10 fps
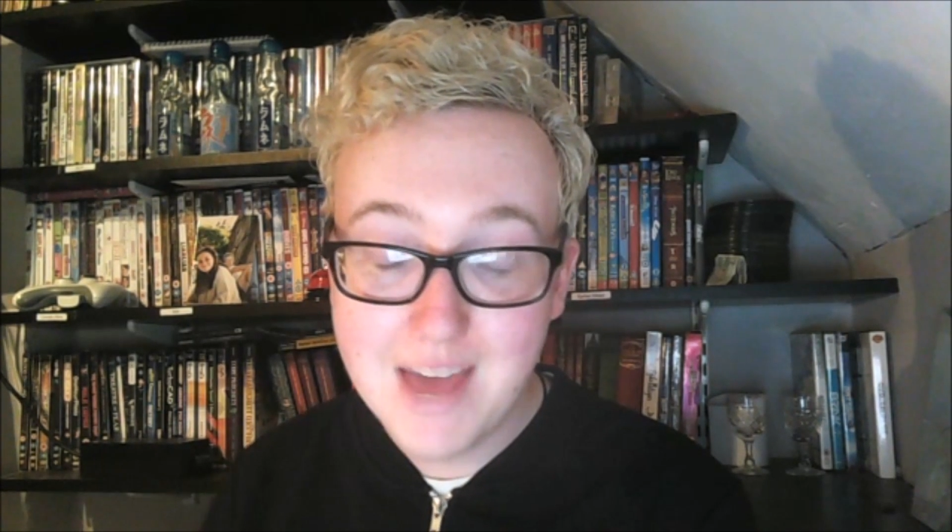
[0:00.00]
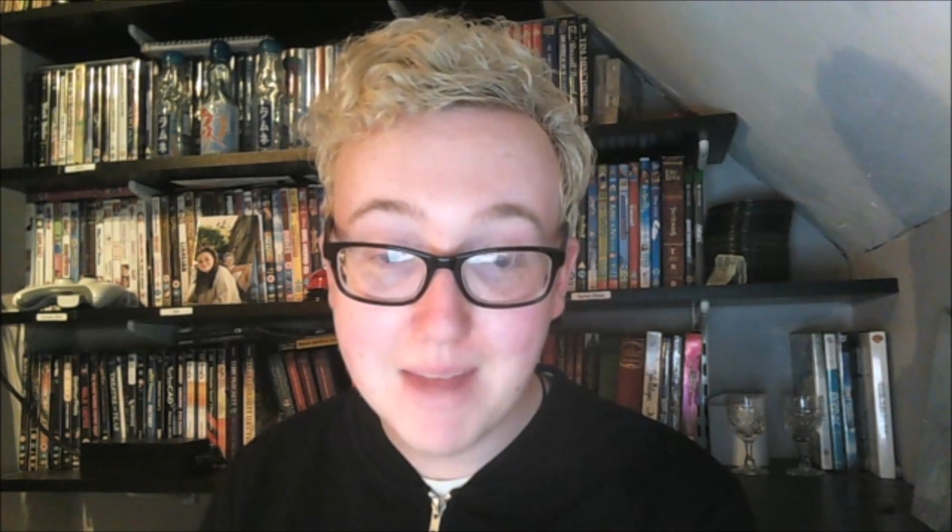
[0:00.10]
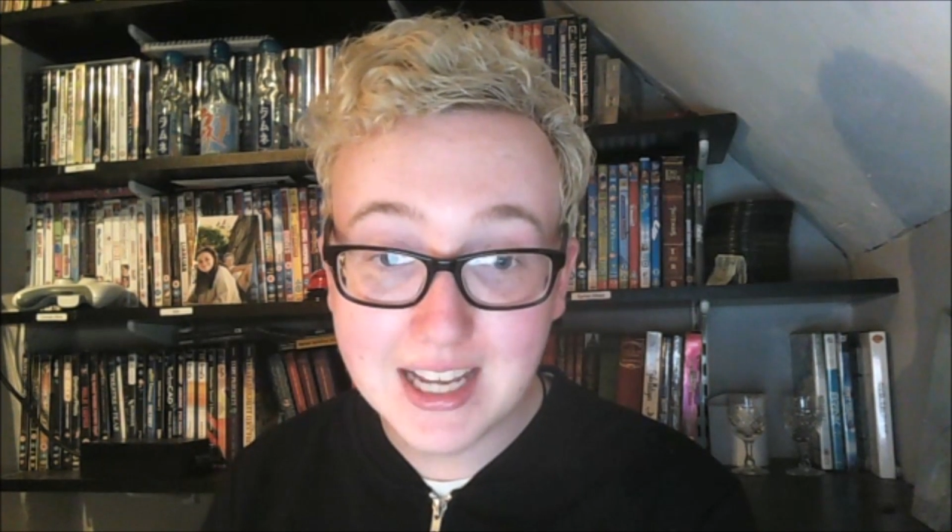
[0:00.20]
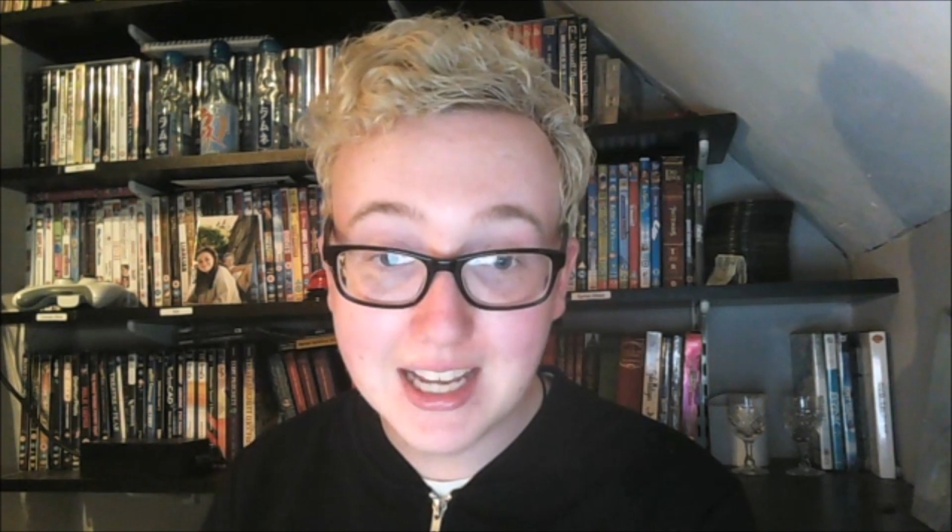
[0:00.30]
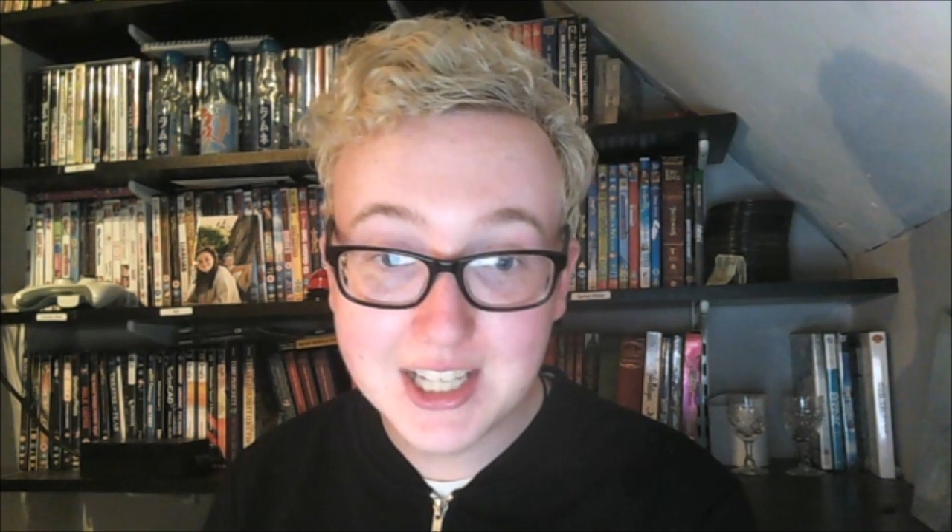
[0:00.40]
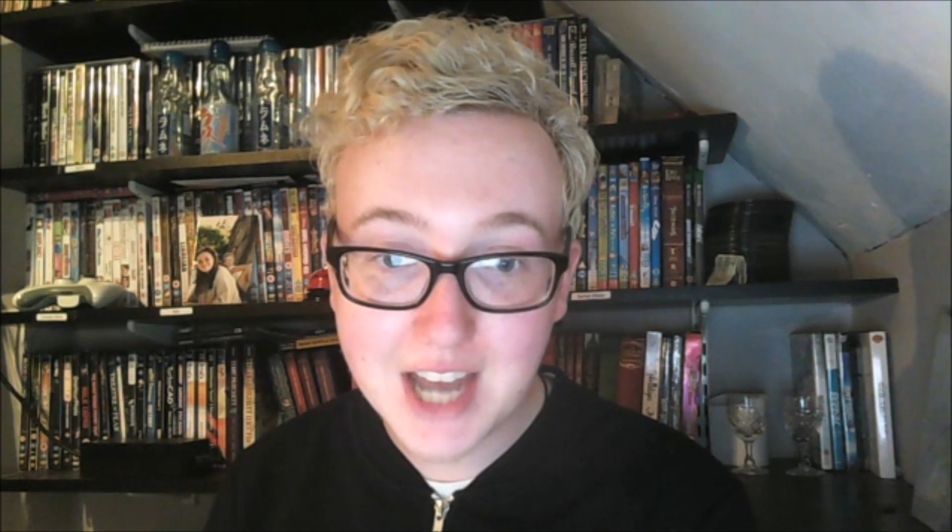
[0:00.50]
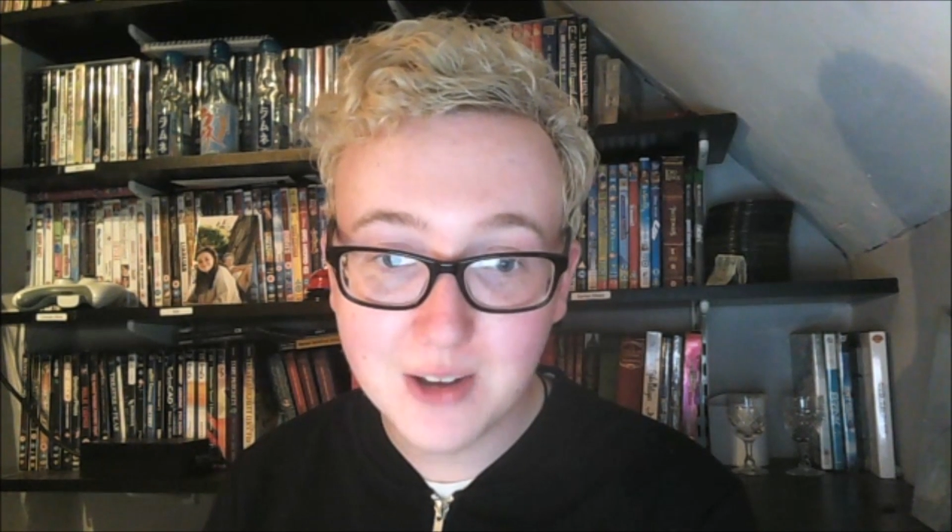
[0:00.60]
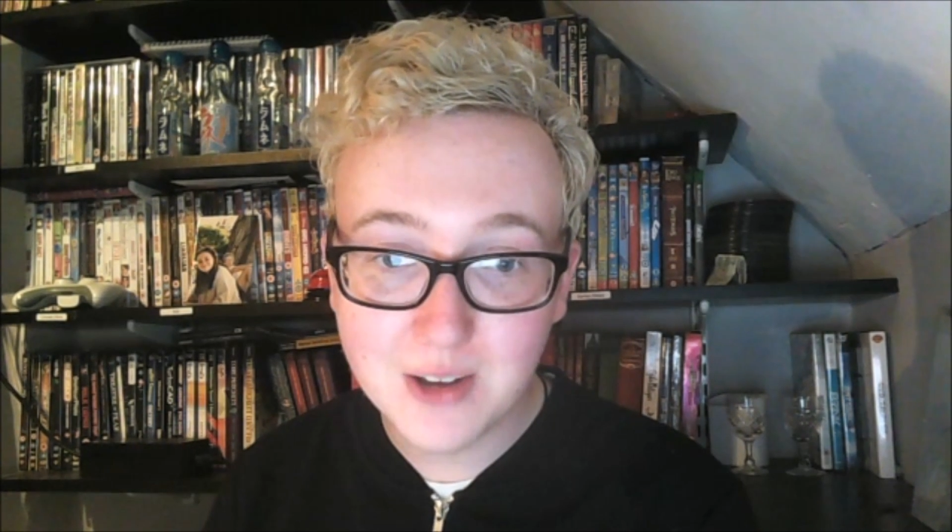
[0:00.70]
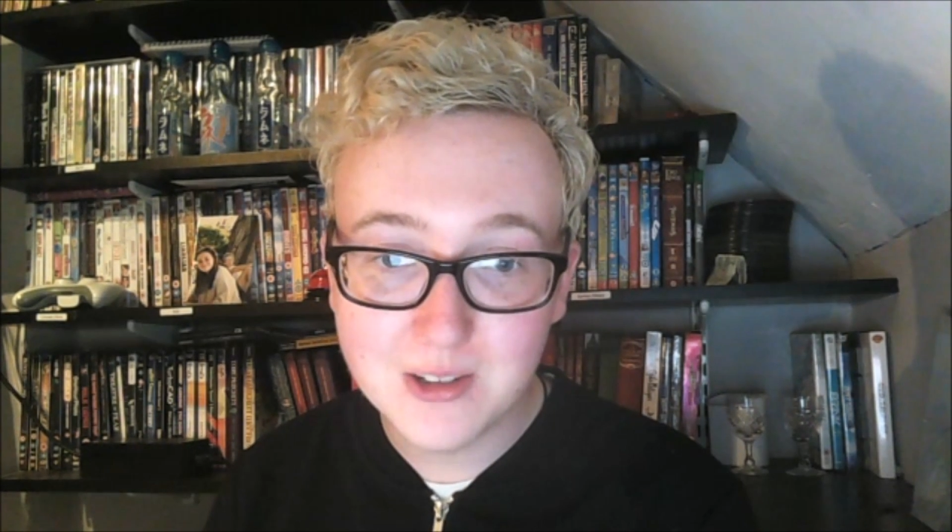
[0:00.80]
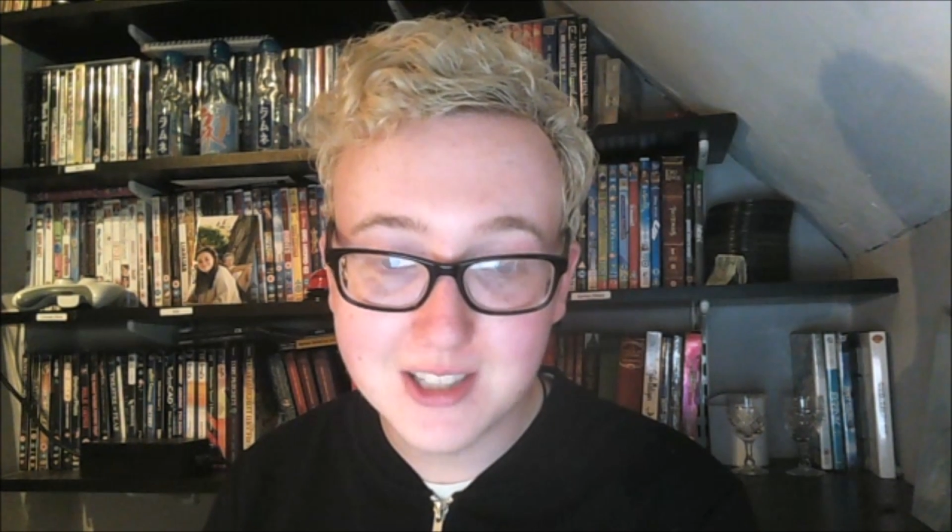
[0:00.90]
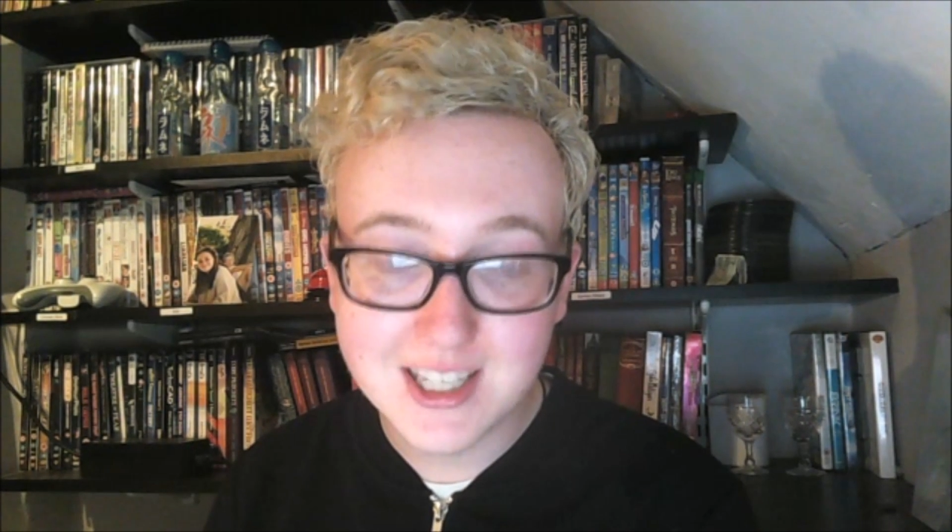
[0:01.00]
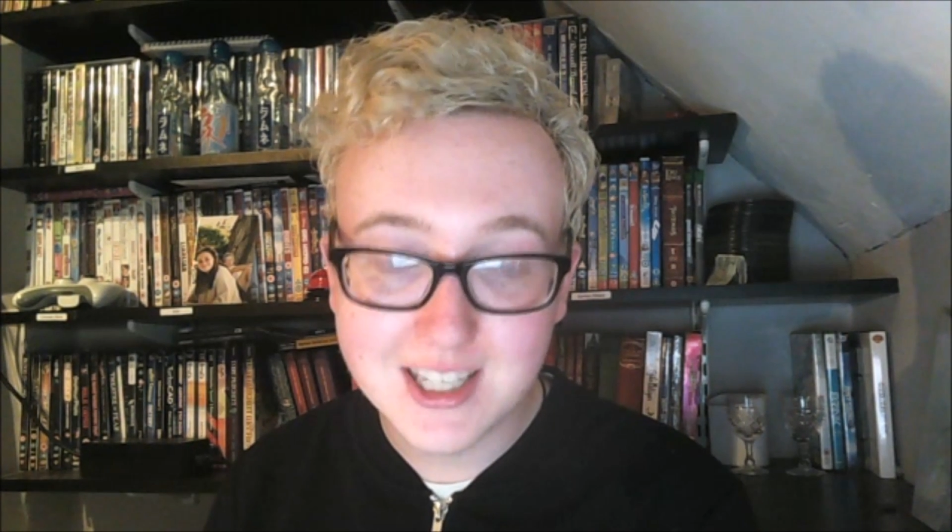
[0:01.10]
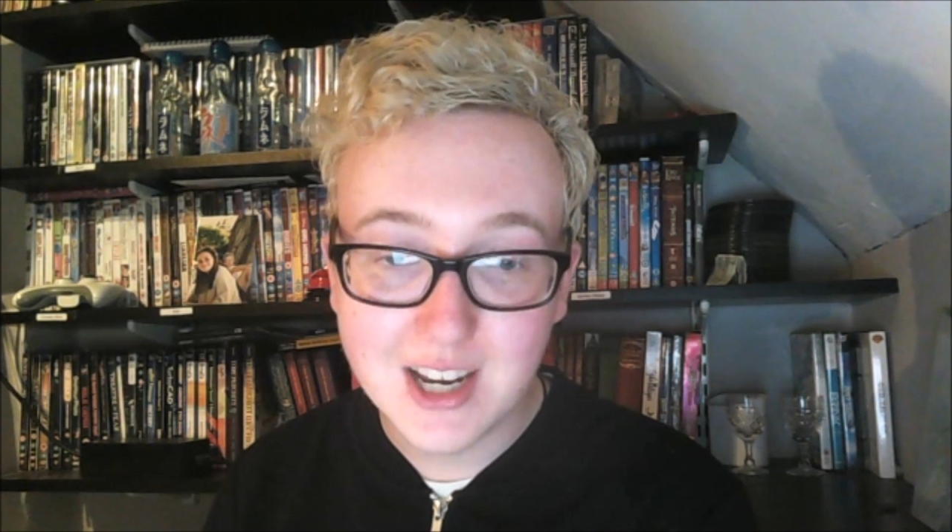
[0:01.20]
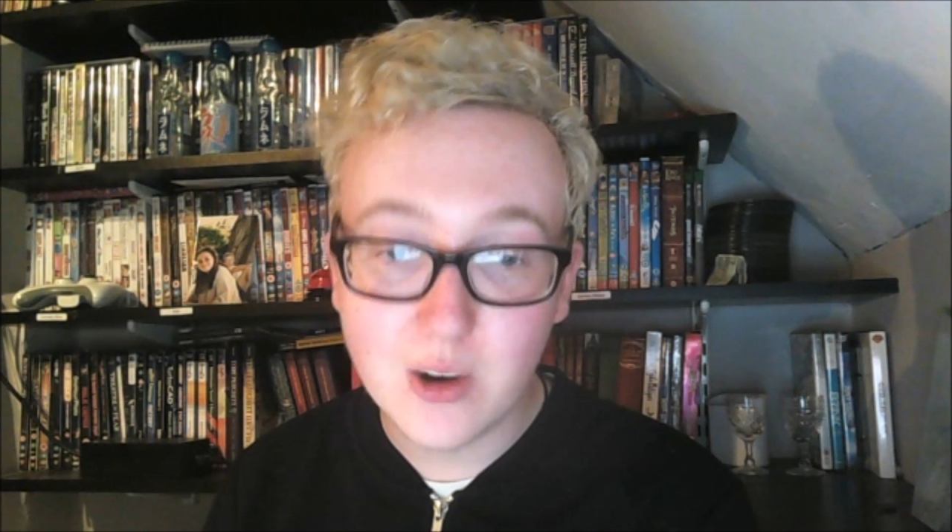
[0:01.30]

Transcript: many channels,